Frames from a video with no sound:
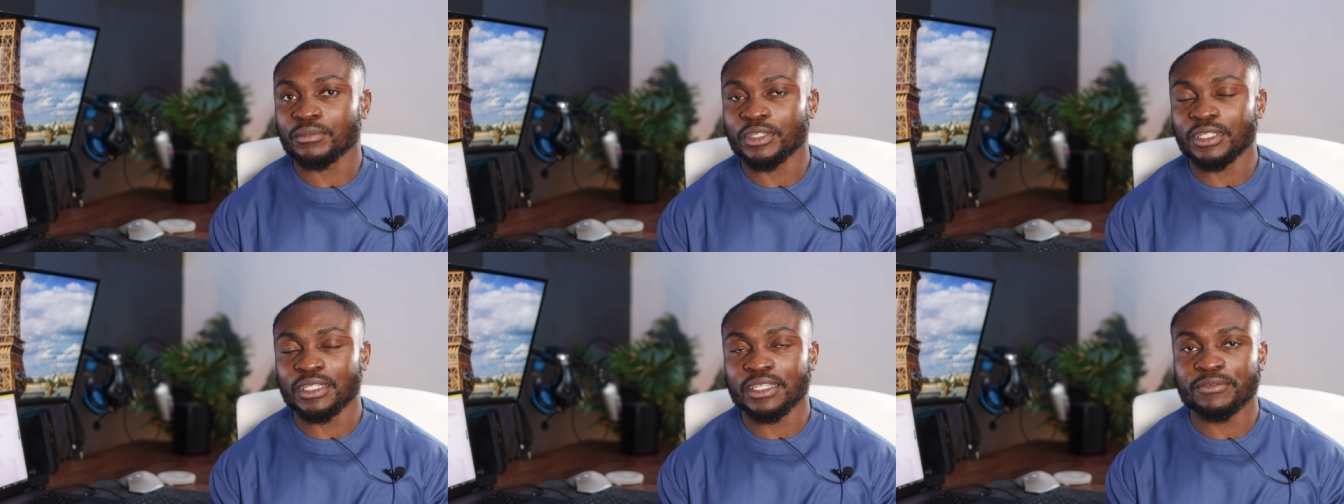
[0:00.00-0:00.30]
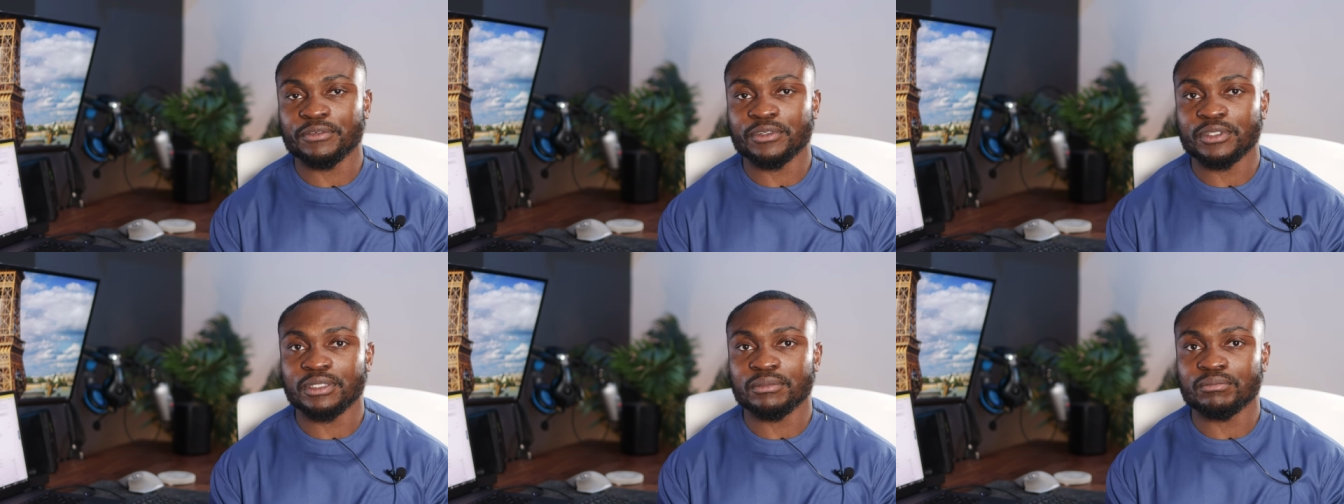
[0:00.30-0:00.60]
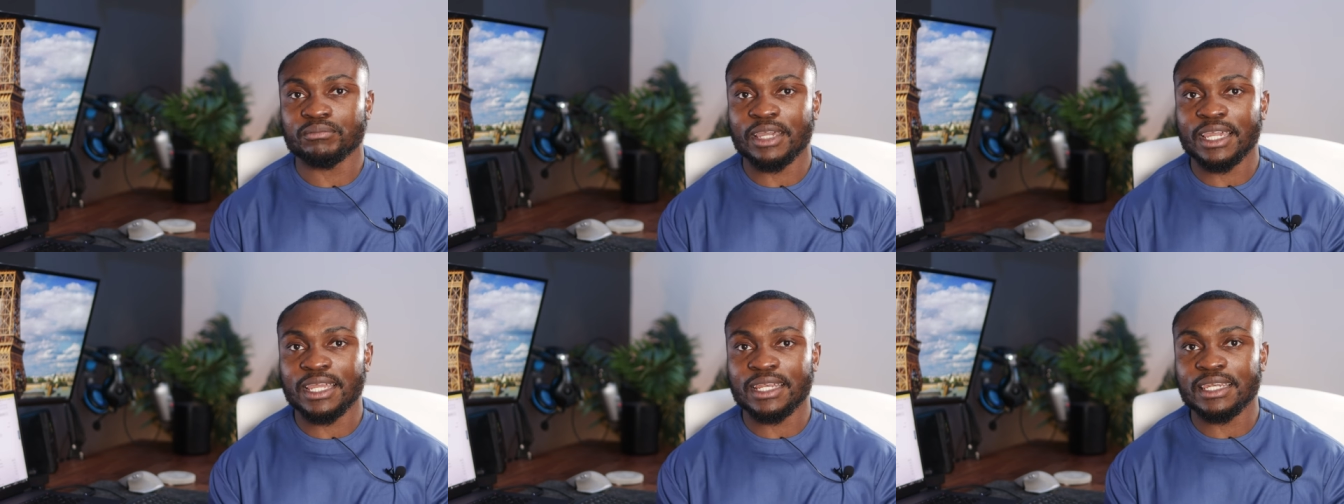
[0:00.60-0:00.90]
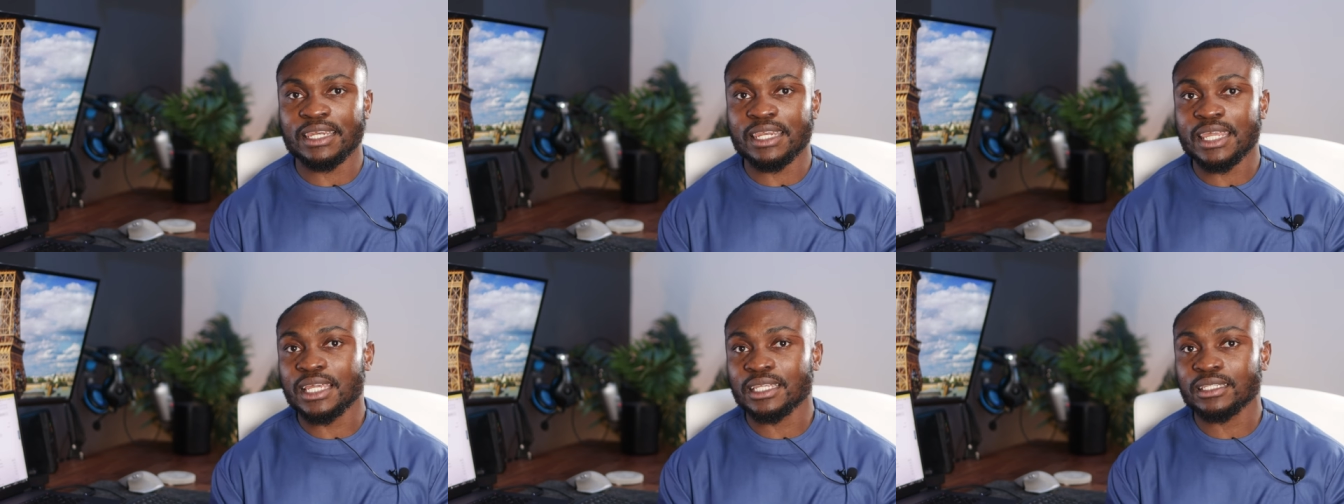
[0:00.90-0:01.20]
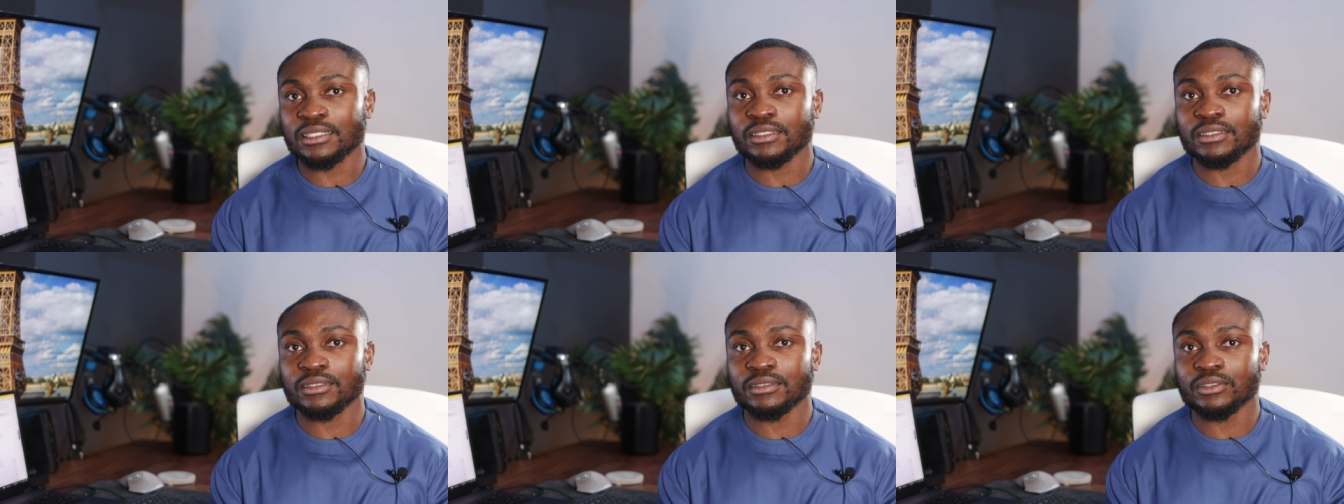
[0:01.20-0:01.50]
I mean, even my
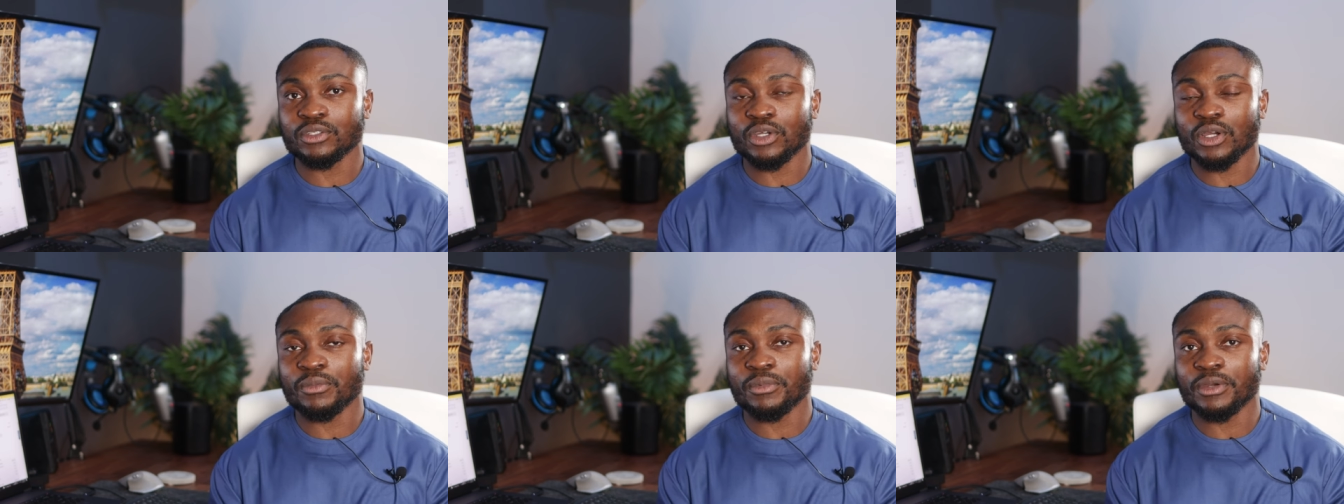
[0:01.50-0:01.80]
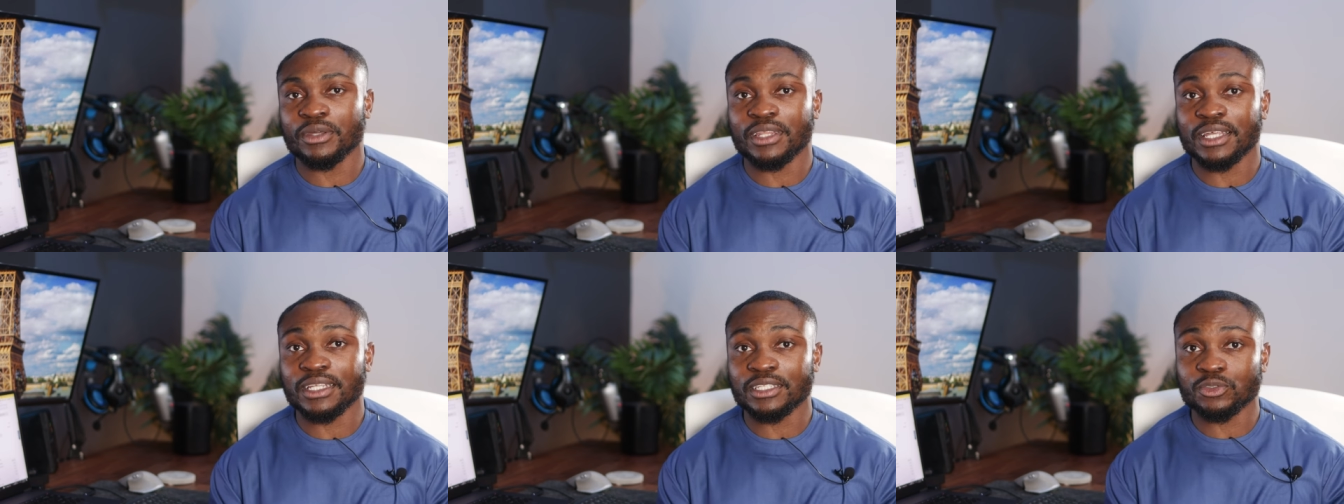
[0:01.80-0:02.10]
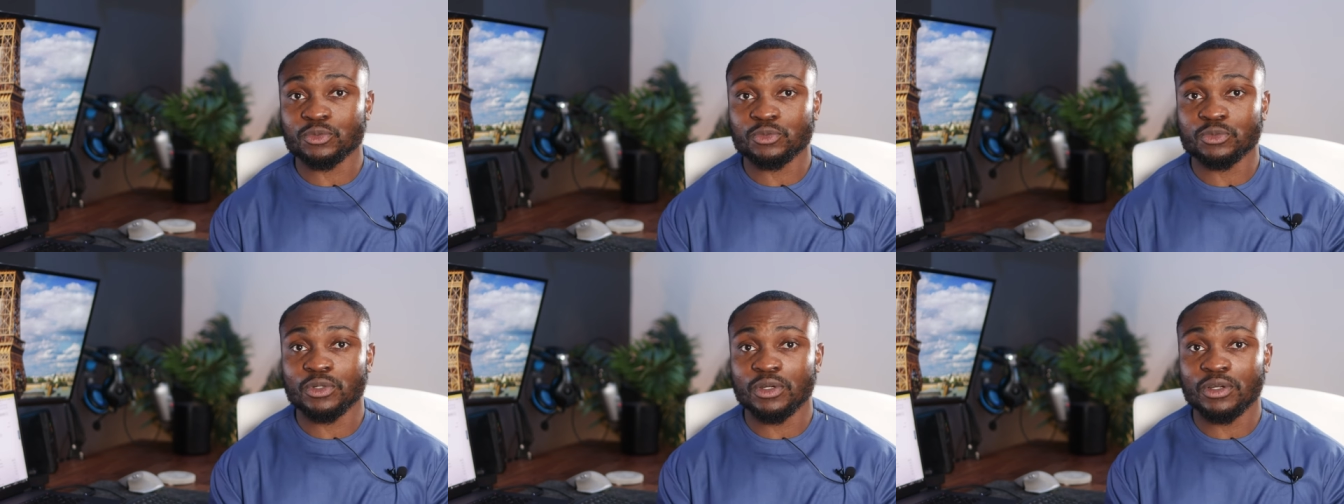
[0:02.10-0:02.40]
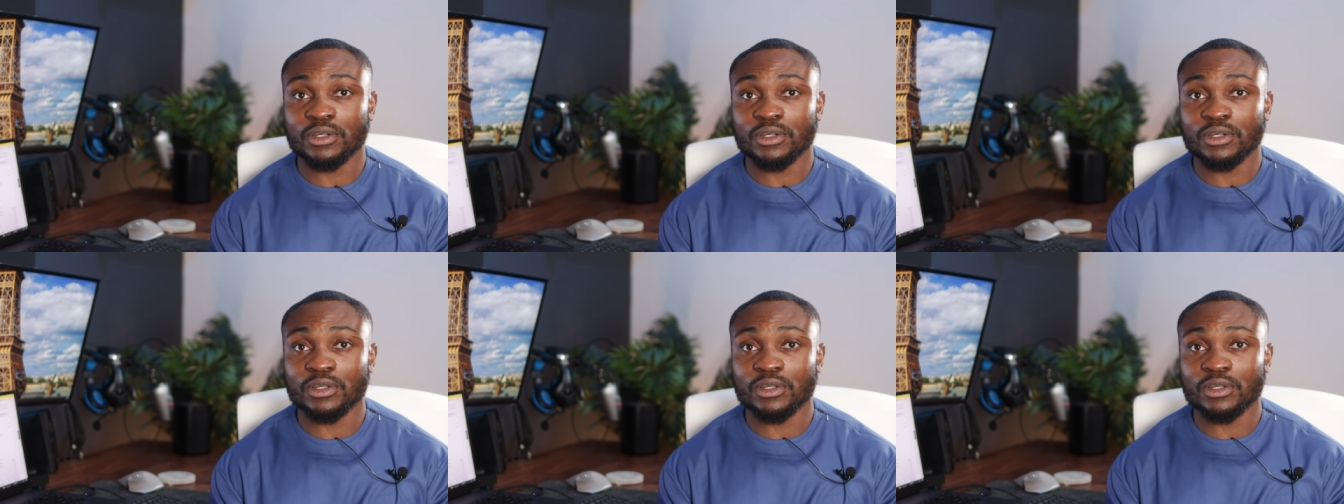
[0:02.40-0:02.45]
Nest doorbell that's